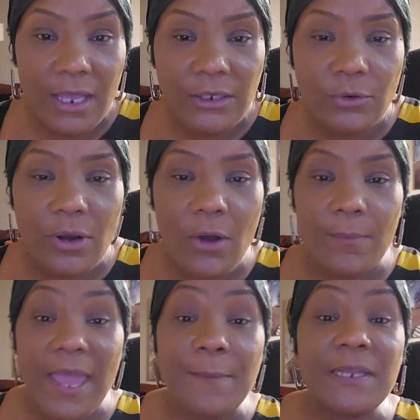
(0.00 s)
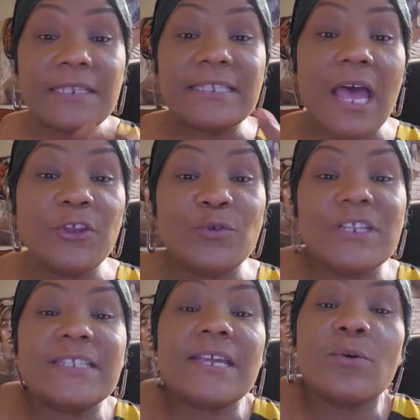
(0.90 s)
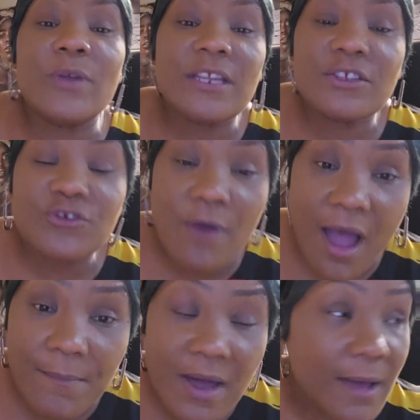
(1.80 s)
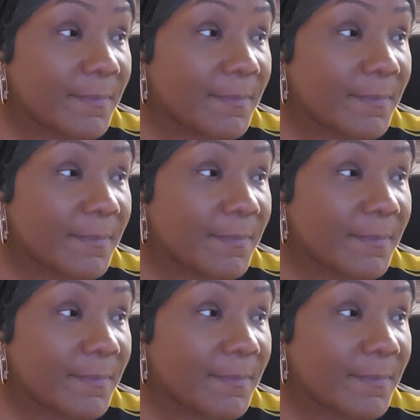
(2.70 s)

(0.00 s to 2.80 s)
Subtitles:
You know, maybe to tell you to deal with your trauma.